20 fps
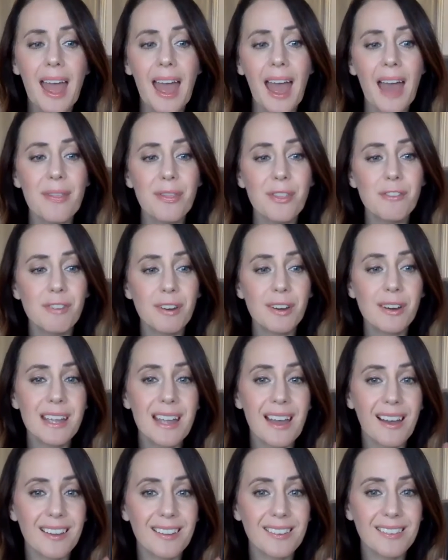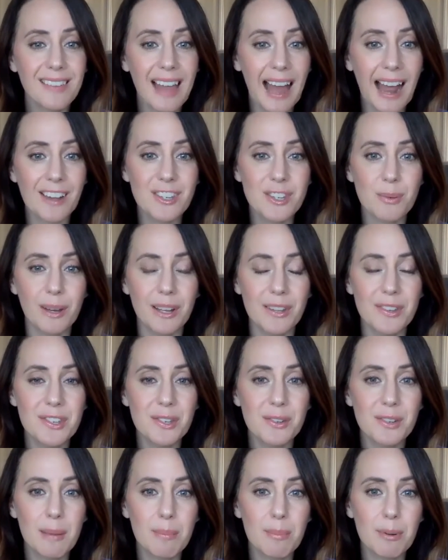And the very last one,
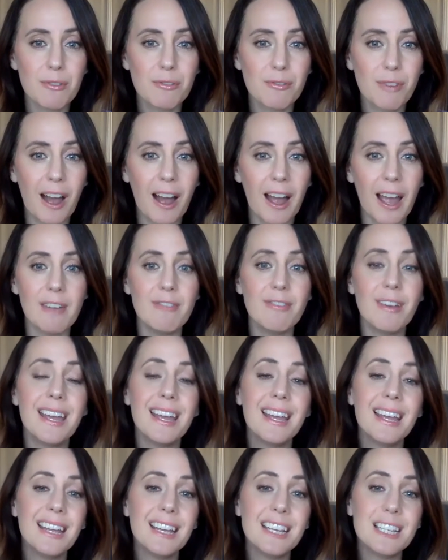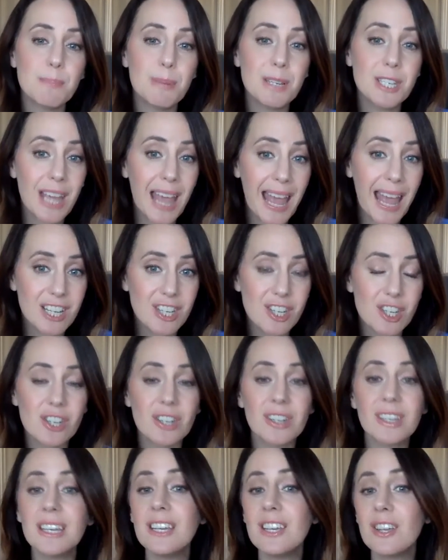so number 5, is
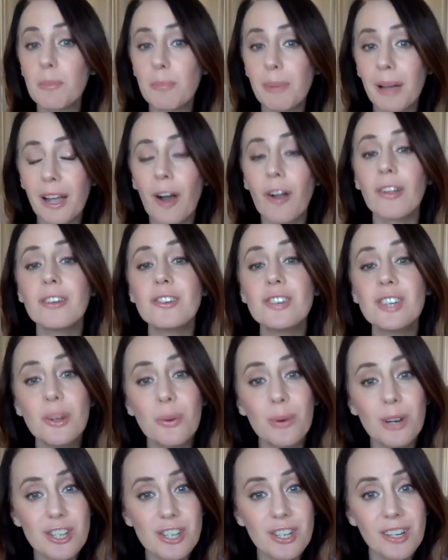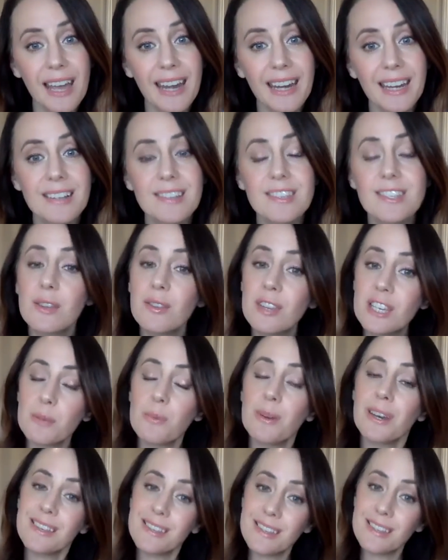potentially your biology or genetics. So this
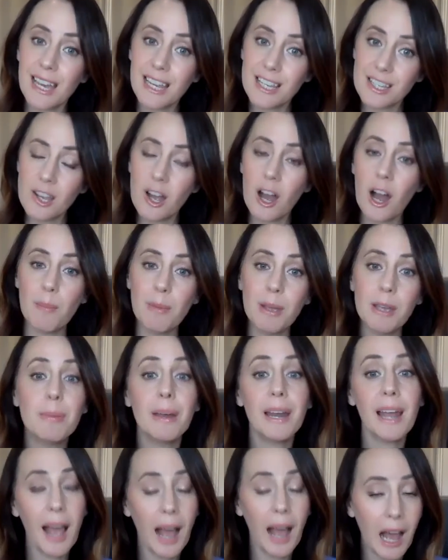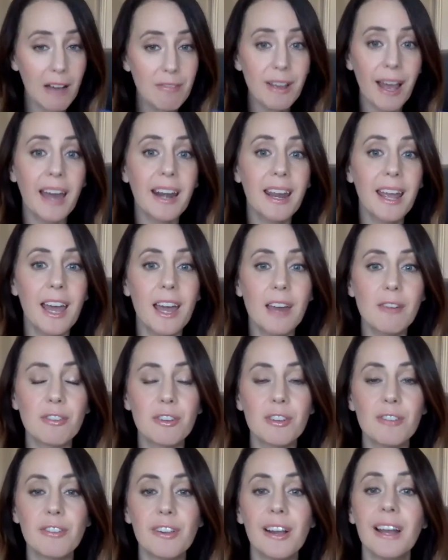one is less common, but I have had a
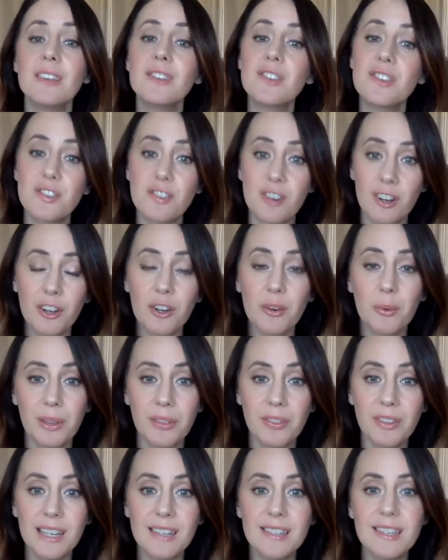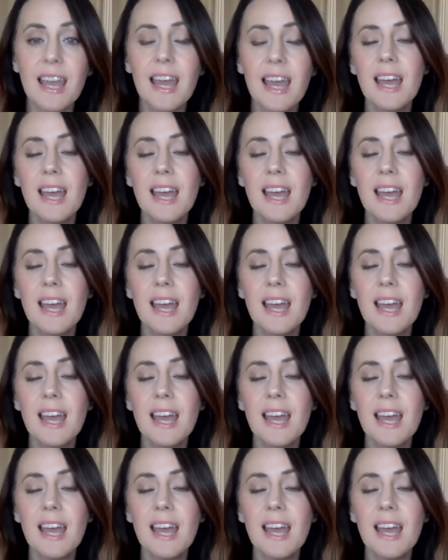handful of clients struggle with this.